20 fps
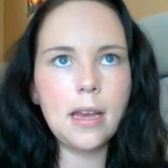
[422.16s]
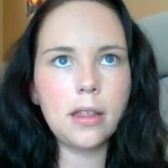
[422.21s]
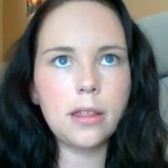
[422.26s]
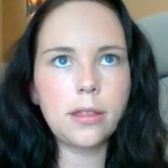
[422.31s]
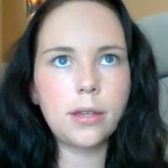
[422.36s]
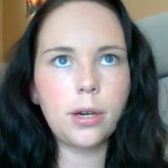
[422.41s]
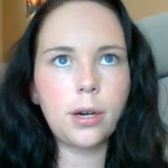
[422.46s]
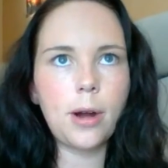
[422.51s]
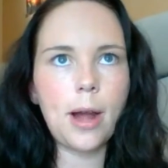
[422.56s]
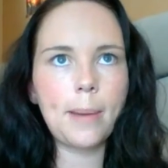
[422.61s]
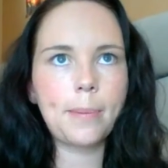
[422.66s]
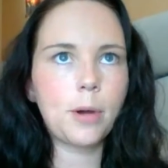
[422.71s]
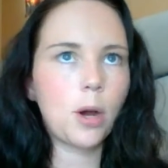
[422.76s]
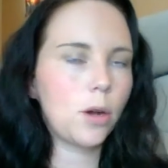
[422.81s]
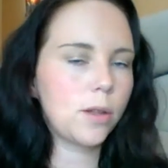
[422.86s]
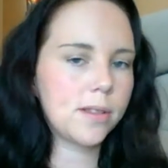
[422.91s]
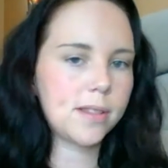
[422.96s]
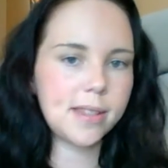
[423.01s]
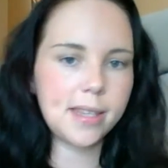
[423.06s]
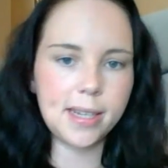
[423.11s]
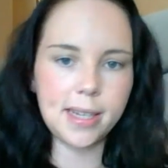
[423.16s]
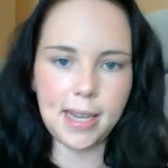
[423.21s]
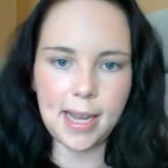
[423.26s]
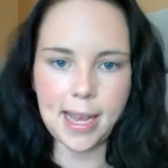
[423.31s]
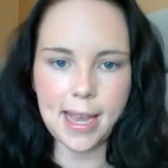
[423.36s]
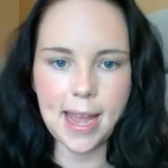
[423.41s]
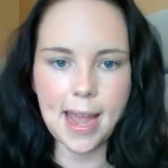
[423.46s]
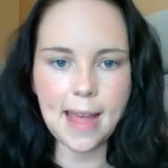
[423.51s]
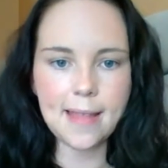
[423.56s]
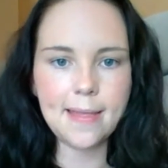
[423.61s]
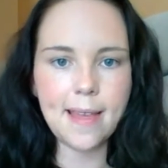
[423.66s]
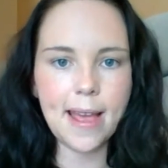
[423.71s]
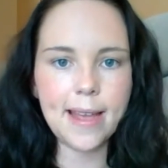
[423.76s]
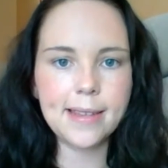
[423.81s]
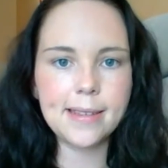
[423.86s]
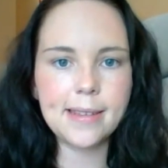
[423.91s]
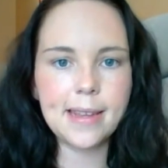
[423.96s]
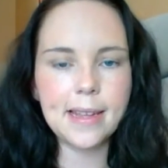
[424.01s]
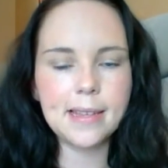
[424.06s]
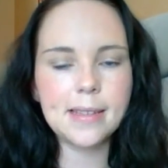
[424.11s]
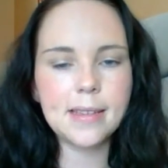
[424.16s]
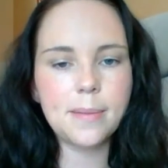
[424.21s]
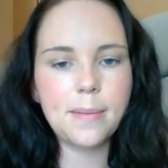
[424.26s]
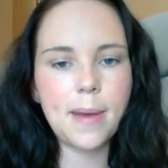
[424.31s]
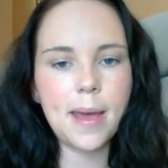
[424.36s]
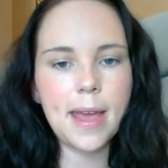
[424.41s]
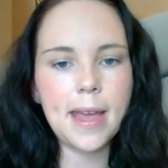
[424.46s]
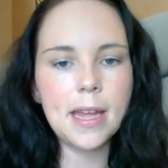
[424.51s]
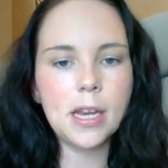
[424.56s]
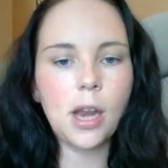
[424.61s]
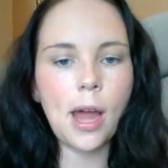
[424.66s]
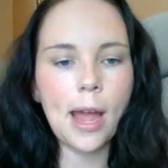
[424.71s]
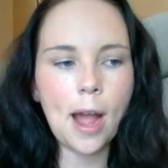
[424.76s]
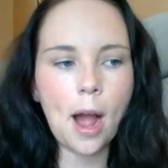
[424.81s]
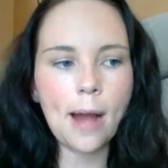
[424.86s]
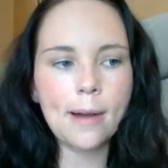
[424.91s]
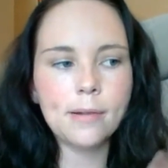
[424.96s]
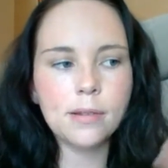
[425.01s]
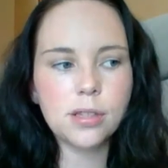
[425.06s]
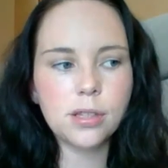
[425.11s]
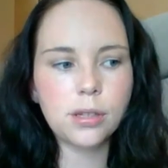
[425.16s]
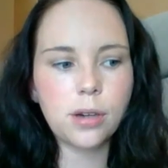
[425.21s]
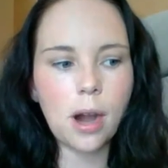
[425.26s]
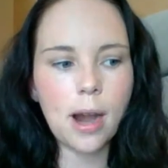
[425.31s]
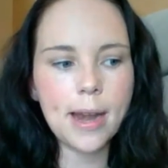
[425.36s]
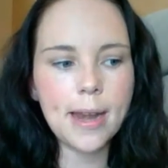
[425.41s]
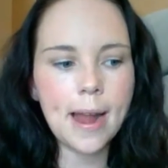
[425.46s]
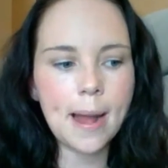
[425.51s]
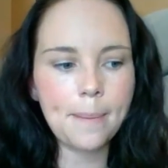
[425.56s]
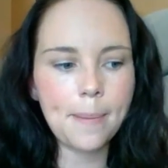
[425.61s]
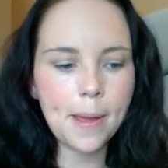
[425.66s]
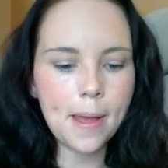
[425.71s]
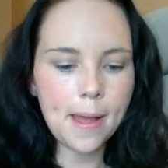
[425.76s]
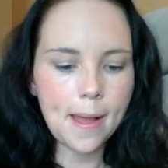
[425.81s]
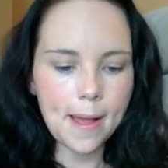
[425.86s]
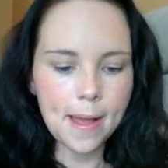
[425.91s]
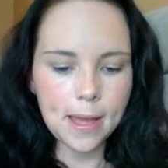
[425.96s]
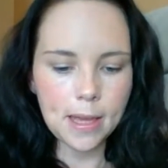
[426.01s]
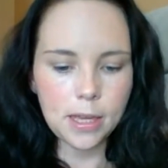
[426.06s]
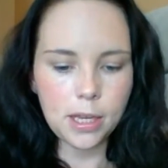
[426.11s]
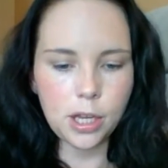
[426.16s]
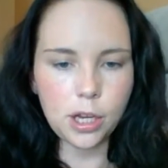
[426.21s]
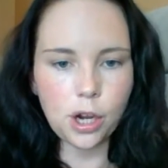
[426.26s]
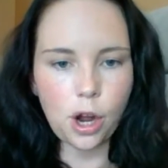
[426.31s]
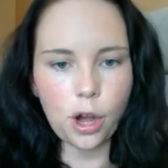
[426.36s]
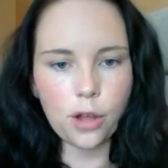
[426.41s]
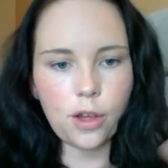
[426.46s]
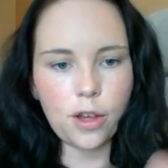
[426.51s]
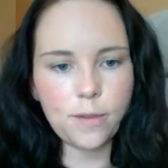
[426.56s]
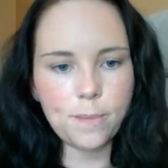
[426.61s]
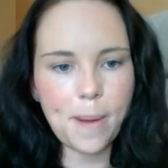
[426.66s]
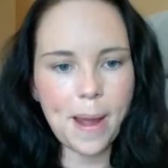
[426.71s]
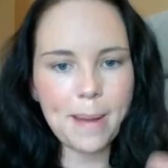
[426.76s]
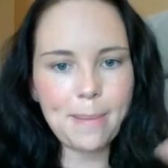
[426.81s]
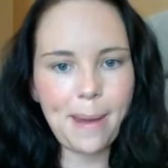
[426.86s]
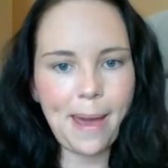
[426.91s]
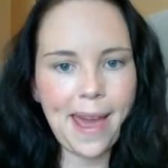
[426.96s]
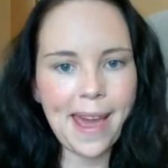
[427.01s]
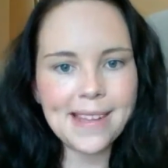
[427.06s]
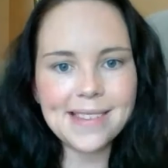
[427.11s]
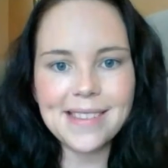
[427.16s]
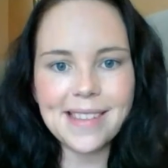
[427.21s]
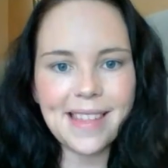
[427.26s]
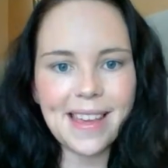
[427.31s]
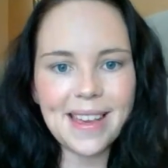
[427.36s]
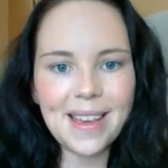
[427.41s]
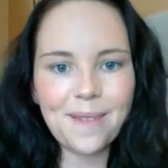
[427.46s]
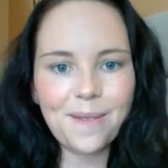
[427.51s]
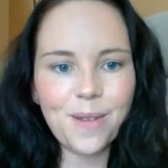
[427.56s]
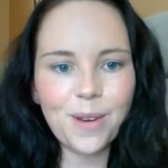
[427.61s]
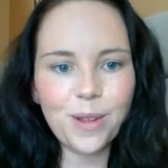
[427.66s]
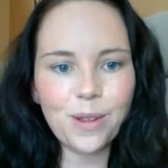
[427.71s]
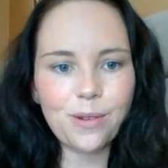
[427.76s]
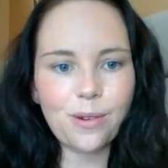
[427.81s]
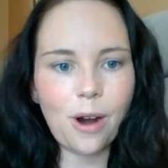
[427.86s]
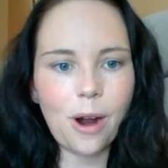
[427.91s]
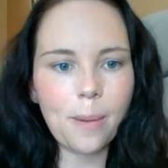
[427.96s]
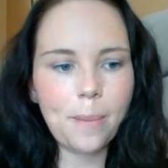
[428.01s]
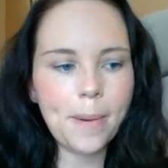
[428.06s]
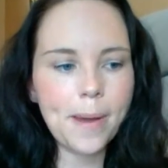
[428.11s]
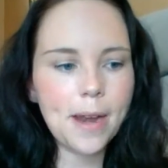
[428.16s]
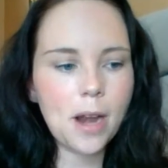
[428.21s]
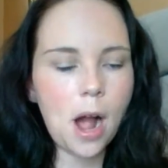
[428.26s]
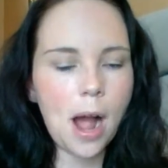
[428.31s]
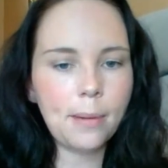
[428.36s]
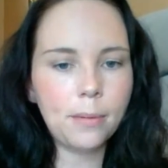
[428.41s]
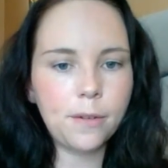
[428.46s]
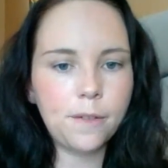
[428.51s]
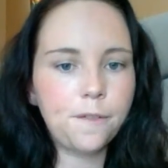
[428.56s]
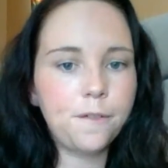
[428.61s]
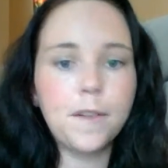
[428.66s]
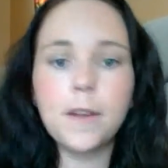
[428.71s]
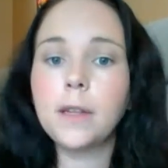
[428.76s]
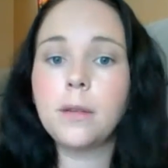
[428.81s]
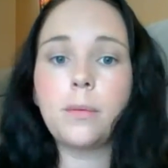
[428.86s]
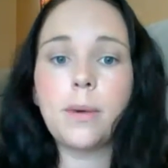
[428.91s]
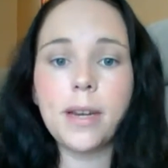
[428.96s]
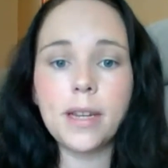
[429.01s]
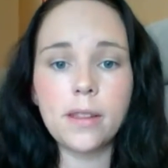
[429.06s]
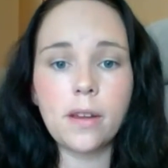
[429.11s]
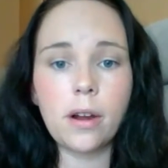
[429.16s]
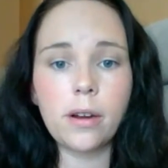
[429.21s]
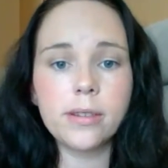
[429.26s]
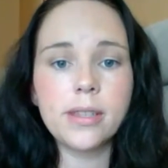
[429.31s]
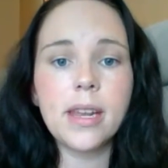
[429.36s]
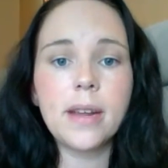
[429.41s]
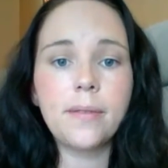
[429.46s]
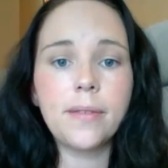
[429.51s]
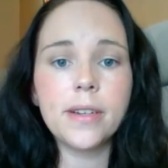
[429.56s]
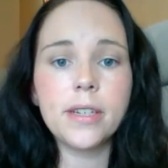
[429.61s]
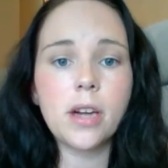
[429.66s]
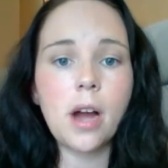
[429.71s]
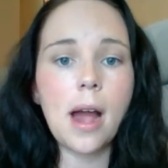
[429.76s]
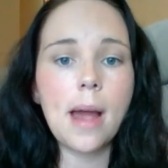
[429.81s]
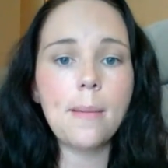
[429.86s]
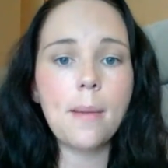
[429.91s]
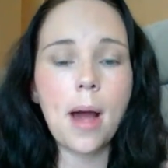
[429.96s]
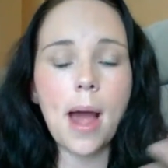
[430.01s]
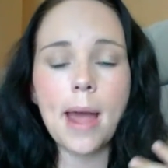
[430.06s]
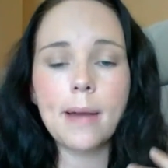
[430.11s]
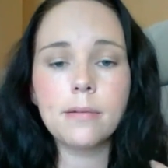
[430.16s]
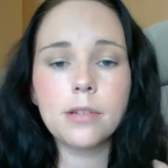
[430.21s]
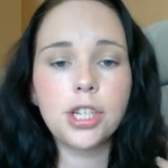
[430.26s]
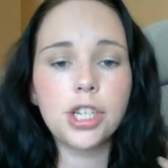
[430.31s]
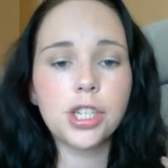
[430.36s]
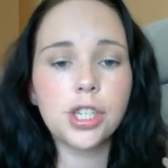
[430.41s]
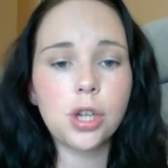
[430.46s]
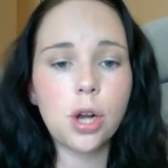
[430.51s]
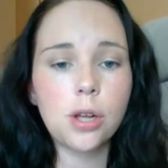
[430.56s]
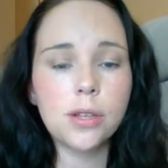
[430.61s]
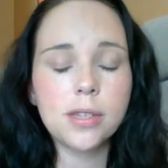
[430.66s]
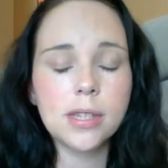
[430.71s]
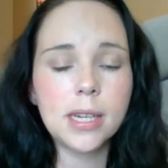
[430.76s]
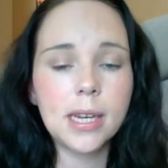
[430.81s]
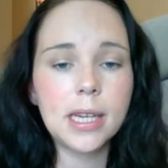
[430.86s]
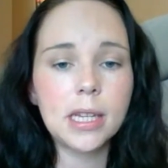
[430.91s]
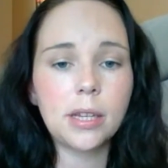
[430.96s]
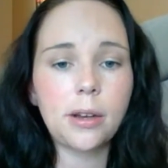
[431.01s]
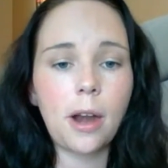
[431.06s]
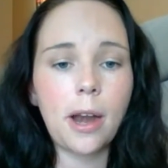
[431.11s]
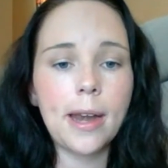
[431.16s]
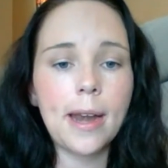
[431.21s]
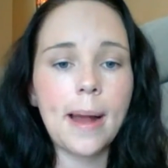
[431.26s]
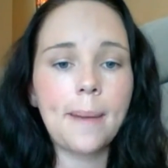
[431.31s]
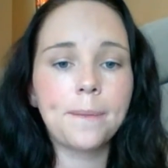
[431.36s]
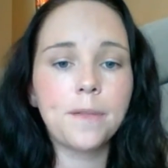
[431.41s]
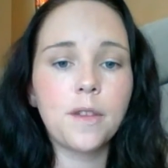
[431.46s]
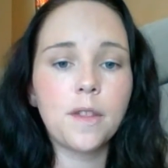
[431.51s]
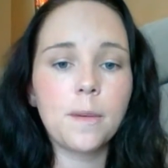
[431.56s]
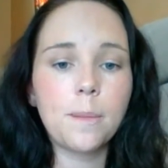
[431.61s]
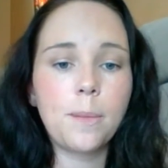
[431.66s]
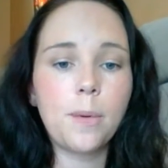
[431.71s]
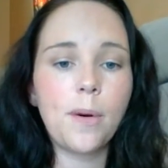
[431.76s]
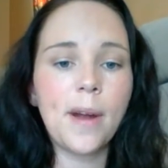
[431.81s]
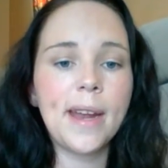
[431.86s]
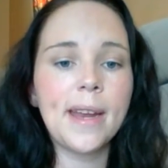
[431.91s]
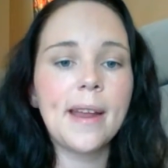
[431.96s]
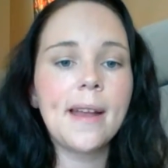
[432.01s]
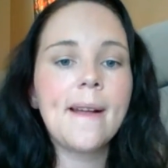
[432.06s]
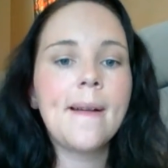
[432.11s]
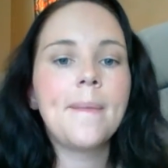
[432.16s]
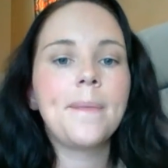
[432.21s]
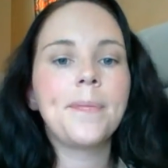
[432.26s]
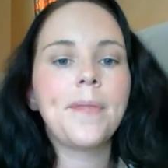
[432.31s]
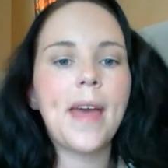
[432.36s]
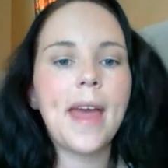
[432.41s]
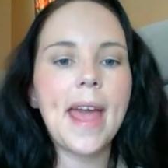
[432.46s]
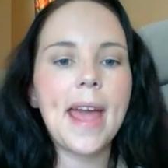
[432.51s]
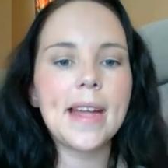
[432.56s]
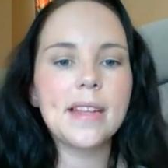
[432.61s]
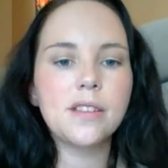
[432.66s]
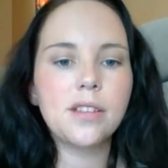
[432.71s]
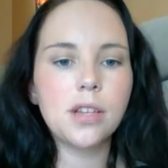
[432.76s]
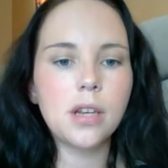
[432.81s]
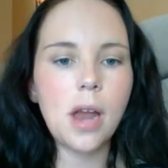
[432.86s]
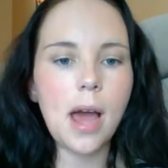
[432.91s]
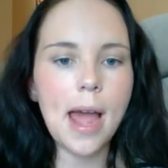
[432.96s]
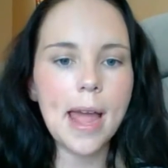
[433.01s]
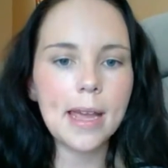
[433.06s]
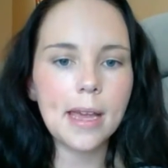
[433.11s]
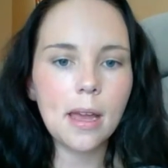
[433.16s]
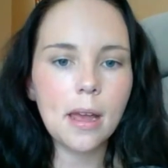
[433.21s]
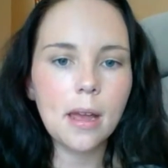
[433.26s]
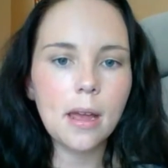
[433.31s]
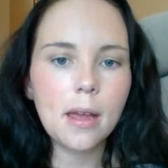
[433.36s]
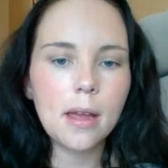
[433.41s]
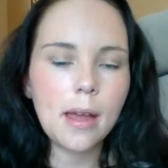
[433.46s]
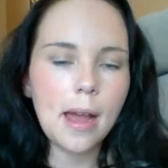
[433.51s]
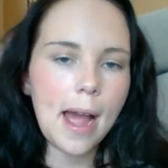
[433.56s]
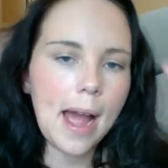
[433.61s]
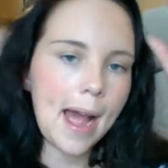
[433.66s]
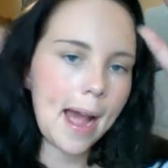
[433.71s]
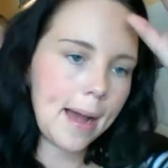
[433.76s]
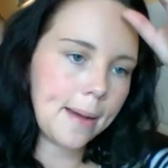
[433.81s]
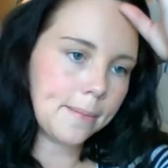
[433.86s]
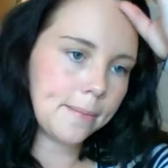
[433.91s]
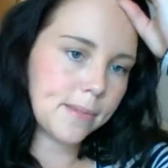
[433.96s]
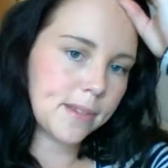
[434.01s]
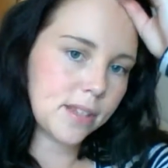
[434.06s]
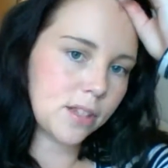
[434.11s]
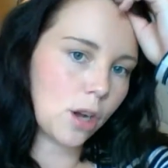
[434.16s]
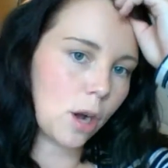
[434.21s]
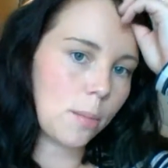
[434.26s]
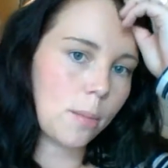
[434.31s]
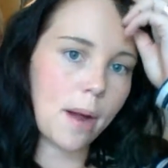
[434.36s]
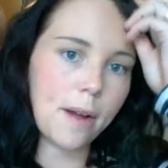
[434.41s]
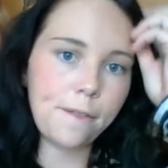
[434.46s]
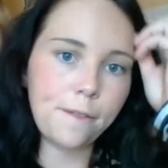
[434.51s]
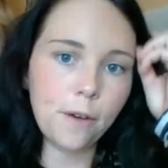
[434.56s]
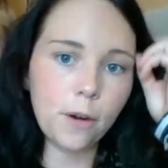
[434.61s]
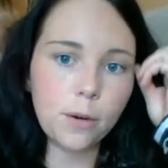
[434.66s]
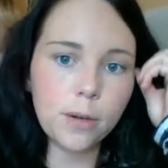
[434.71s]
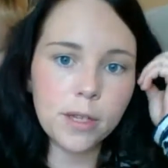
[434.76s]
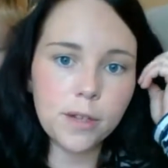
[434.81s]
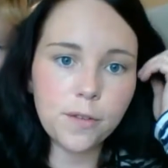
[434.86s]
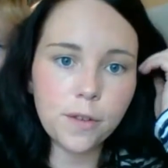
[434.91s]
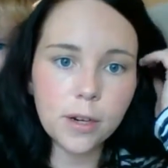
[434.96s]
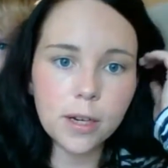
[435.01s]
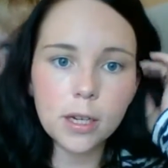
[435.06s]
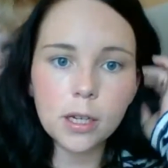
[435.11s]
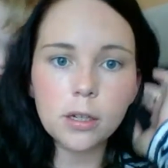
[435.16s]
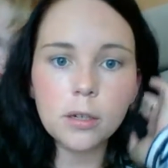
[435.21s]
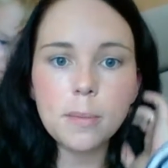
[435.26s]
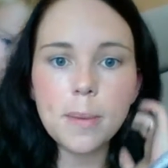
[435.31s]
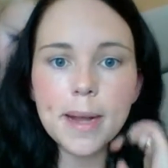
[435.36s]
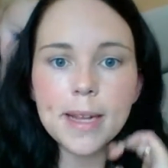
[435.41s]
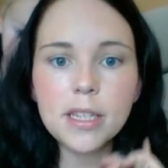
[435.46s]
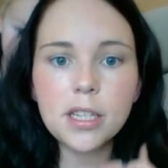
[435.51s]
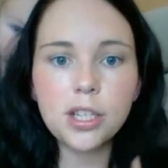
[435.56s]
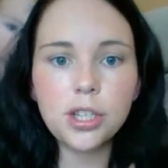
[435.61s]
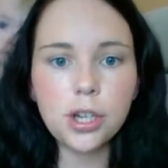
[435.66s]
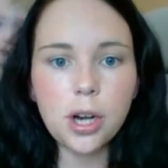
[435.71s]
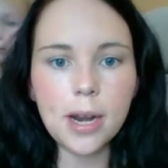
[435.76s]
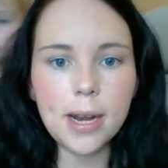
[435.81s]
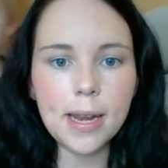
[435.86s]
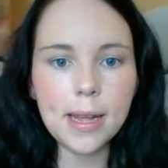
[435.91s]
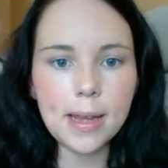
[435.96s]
threw up constantly. And they said to me, I was throwing up. You know those paper hats that they give you to throw up in? I would fill one of those every time. I was just constantly throwing up to the point they had to stop my fluids for a little bit to try and